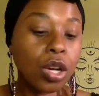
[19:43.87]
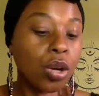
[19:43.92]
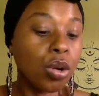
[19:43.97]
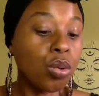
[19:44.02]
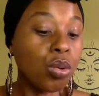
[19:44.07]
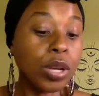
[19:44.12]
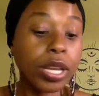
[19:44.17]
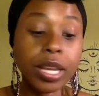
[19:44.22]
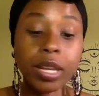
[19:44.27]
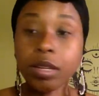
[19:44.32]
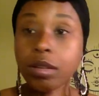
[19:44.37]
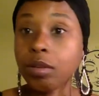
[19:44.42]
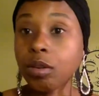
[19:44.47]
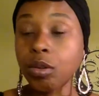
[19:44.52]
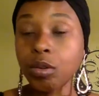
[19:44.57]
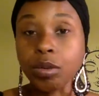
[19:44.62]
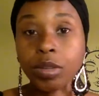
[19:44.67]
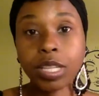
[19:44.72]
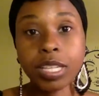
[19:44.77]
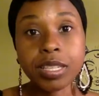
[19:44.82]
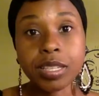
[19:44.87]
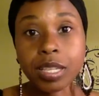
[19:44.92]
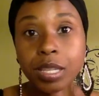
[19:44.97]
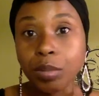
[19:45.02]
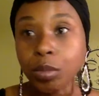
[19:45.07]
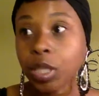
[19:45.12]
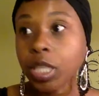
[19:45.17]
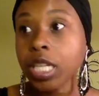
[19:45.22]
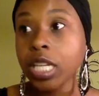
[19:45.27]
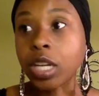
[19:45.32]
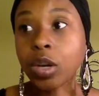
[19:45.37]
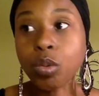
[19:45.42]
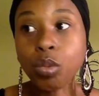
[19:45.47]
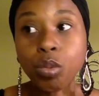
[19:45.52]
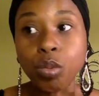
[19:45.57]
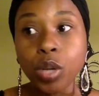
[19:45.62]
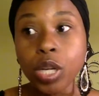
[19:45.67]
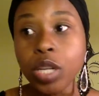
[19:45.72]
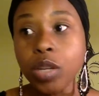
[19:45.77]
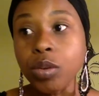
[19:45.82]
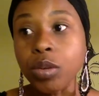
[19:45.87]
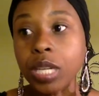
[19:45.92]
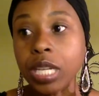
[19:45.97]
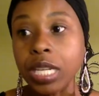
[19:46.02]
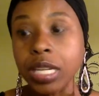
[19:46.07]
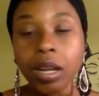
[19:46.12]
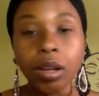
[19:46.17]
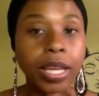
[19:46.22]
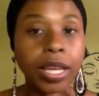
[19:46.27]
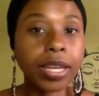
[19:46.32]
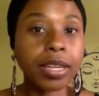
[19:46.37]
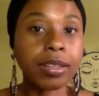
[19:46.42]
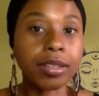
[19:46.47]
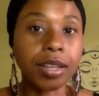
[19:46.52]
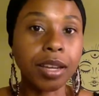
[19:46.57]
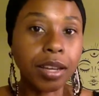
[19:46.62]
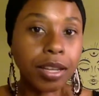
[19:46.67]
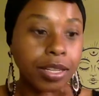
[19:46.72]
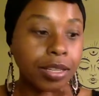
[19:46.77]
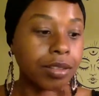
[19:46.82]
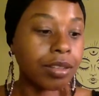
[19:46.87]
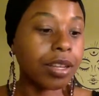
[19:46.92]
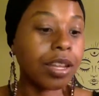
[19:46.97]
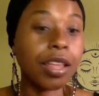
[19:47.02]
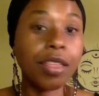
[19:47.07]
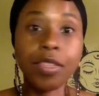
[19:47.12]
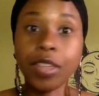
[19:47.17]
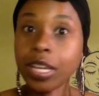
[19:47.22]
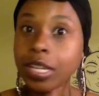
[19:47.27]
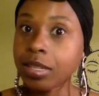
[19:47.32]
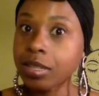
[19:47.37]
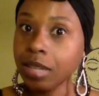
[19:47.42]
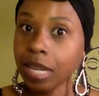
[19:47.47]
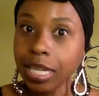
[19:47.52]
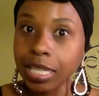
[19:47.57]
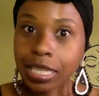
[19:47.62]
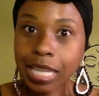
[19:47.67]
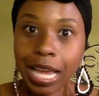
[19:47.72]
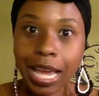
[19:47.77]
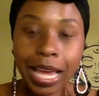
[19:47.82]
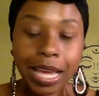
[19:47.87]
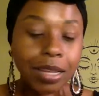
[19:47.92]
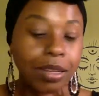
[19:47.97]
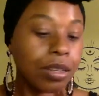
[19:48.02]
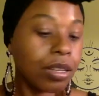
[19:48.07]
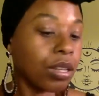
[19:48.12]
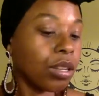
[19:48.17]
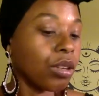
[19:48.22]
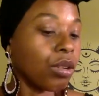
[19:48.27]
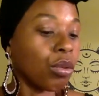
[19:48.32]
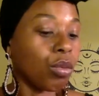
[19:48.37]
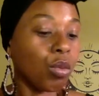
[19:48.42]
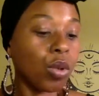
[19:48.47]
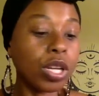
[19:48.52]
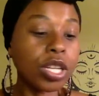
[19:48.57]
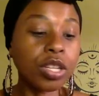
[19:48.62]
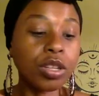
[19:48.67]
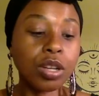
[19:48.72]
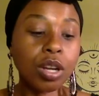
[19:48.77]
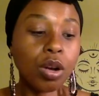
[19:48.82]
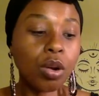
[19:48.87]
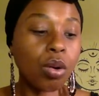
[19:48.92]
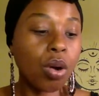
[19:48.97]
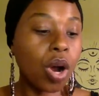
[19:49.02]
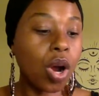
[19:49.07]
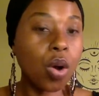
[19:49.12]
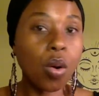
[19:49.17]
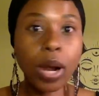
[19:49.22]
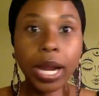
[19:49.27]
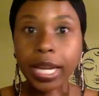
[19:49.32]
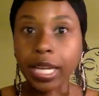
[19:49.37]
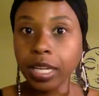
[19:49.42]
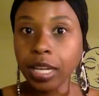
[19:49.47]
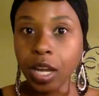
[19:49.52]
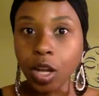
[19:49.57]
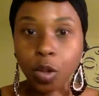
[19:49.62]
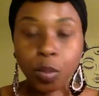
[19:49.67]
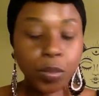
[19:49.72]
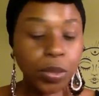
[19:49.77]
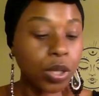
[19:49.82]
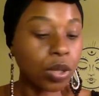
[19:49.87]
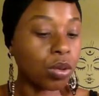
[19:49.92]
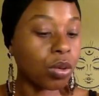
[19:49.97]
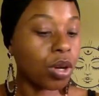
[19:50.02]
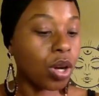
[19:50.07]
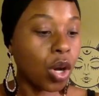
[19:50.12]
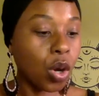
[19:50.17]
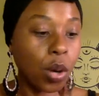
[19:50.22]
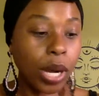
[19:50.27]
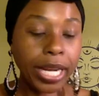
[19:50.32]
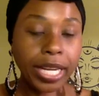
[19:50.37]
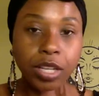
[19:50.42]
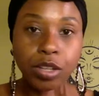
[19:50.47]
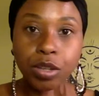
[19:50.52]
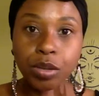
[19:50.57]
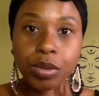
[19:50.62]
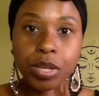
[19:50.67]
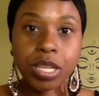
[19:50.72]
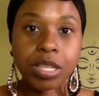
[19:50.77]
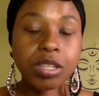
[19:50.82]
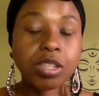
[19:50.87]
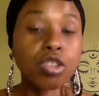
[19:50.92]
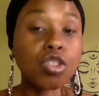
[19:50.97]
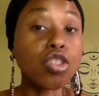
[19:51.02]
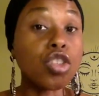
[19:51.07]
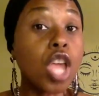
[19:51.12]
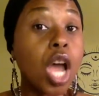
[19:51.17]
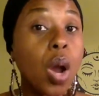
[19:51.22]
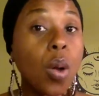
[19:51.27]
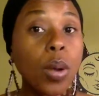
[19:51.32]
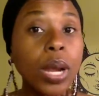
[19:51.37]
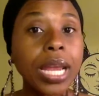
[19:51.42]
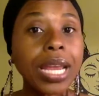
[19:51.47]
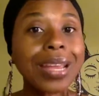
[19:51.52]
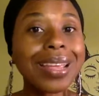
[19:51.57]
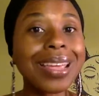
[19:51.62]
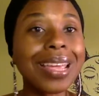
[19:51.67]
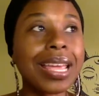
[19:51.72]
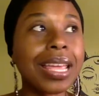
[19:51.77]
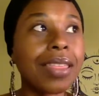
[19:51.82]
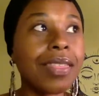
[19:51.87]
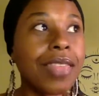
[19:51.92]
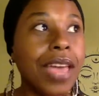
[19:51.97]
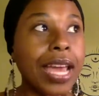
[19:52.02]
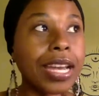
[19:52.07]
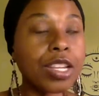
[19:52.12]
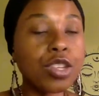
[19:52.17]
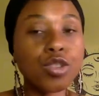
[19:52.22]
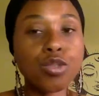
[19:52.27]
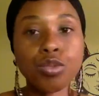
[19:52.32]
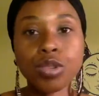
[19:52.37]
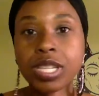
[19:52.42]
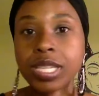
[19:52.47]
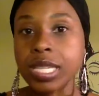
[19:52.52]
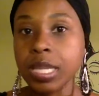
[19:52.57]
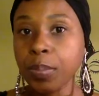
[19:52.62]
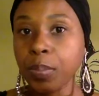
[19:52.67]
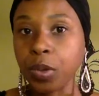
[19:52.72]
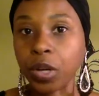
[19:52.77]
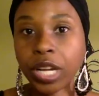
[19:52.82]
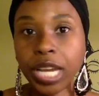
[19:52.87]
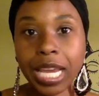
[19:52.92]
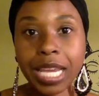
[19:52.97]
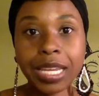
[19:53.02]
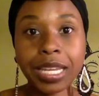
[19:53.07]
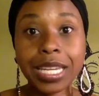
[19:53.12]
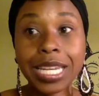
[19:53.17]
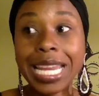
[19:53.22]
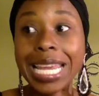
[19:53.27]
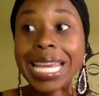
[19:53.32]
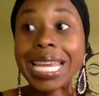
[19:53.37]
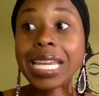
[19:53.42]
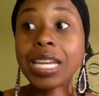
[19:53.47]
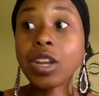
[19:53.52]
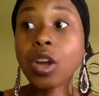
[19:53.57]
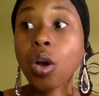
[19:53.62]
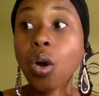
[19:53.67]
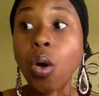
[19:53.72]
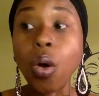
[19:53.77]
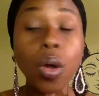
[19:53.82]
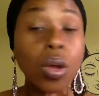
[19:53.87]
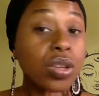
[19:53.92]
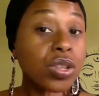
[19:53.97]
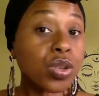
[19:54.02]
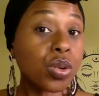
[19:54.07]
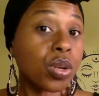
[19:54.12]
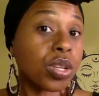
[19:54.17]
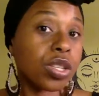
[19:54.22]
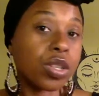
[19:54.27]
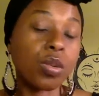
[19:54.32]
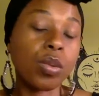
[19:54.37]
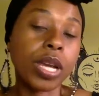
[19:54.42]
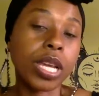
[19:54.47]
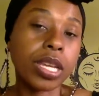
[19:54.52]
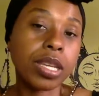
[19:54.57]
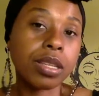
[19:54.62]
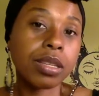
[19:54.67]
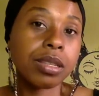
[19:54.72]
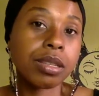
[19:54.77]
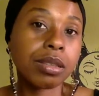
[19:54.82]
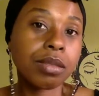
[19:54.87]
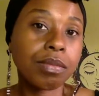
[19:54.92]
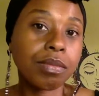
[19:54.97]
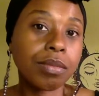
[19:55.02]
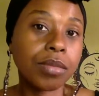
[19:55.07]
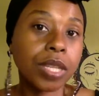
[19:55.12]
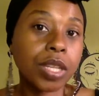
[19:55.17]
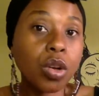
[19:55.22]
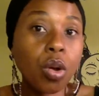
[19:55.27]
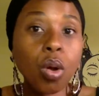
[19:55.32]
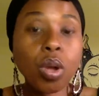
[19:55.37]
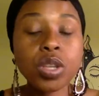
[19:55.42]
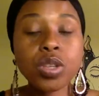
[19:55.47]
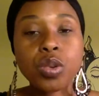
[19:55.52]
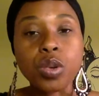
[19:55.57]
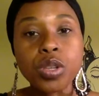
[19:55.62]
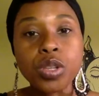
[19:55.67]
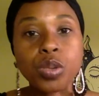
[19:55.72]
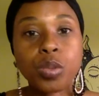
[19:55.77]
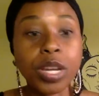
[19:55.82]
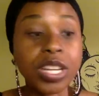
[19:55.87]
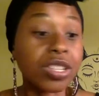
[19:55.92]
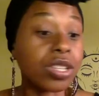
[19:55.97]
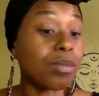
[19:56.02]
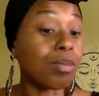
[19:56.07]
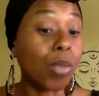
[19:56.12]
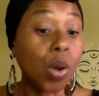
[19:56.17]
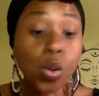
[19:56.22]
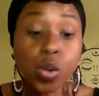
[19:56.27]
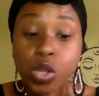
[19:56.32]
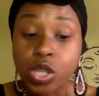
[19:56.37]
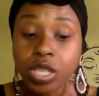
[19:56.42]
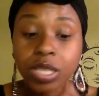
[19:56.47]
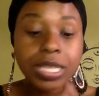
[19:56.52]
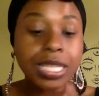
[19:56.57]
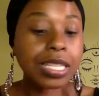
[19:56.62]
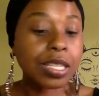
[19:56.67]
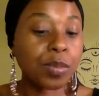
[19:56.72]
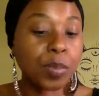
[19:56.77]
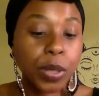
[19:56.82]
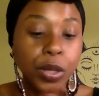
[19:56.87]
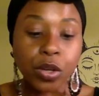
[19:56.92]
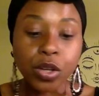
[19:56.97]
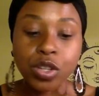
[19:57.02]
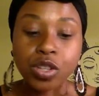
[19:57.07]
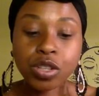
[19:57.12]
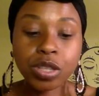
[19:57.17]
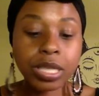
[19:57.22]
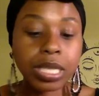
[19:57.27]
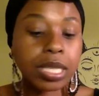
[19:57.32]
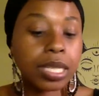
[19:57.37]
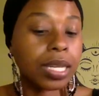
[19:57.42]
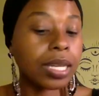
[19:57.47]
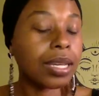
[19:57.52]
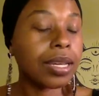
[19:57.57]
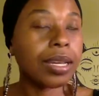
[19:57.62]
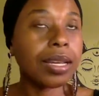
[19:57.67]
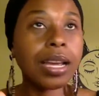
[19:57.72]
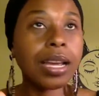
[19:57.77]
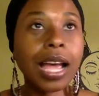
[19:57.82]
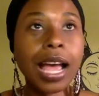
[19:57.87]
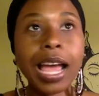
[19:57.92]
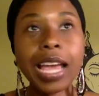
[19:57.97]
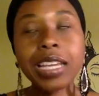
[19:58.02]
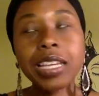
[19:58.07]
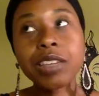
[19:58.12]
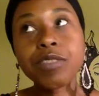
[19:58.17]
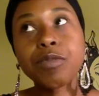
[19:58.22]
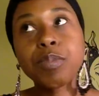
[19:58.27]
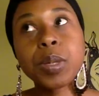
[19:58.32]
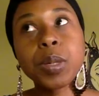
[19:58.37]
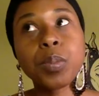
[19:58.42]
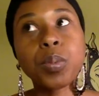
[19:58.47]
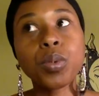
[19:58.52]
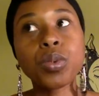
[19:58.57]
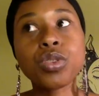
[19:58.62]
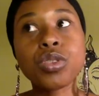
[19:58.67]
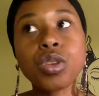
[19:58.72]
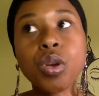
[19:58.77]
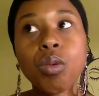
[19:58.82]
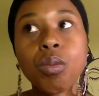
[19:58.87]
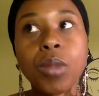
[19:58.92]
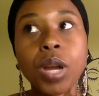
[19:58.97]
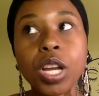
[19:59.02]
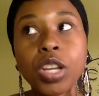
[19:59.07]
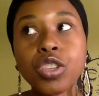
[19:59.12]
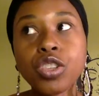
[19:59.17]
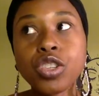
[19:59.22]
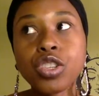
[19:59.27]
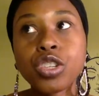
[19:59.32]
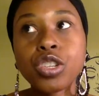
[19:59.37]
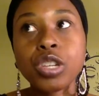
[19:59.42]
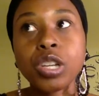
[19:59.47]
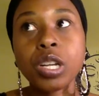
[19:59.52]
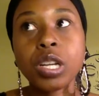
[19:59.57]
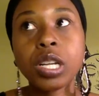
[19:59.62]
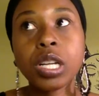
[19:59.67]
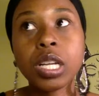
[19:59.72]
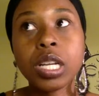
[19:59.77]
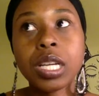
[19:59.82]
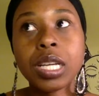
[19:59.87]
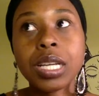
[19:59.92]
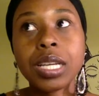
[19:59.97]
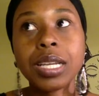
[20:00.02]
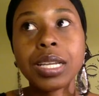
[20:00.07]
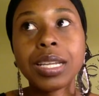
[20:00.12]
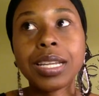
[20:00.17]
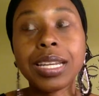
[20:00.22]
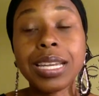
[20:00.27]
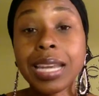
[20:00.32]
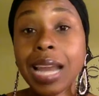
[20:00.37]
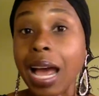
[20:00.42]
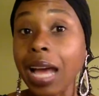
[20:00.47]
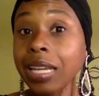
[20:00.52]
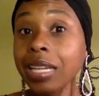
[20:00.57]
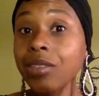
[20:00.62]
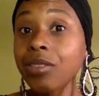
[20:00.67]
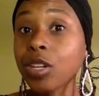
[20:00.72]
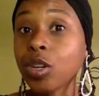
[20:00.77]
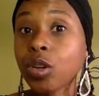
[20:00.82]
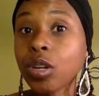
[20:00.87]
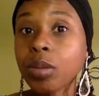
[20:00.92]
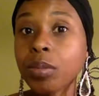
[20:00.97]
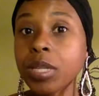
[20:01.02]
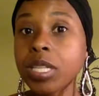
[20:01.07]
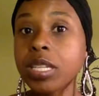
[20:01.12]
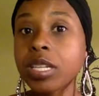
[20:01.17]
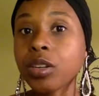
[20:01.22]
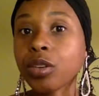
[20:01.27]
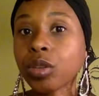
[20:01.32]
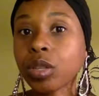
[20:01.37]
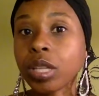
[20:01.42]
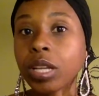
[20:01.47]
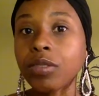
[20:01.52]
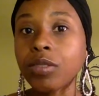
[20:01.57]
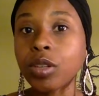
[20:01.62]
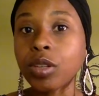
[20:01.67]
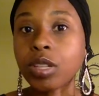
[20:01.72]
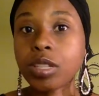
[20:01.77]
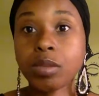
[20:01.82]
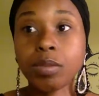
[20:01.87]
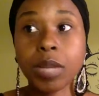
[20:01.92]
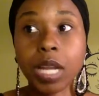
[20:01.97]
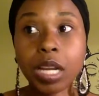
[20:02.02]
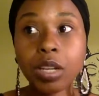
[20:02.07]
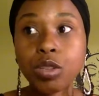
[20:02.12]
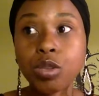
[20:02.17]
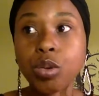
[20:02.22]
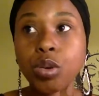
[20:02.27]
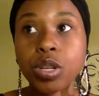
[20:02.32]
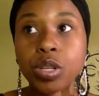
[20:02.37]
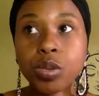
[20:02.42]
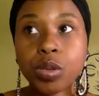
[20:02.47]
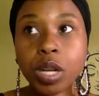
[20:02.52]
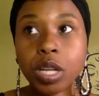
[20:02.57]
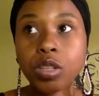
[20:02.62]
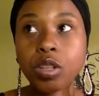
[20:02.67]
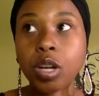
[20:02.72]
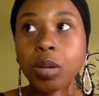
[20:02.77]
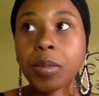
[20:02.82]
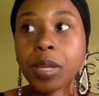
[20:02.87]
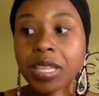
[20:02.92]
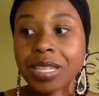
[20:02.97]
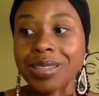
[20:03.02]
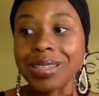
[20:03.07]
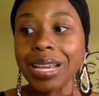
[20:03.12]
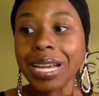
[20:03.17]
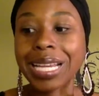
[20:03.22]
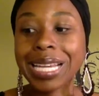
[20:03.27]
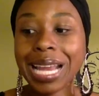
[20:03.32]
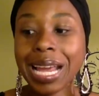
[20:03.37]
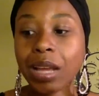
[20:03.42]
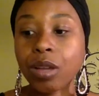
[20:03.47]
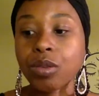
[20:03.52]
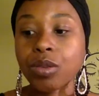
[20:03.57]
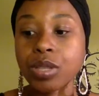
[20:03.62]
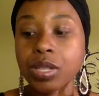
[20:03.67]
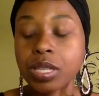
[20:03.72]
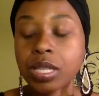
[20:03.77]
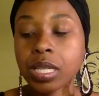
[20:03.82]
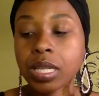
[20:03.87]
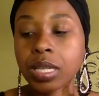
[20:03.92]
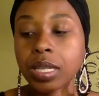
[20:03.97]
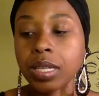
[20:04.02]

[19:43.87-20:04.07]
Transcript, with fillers: Who can, listen, Malika, what do you need? I'll get it done. Things like that. What, you know, oh, I can help you. Oh, I can do this. Knowing that it's reciprocated in all sorts of ways, in all sorts of ways, emotionally, spiritually. I give people so much, not even on a material level, because I'm not a Taurus. We're not talking about the second house.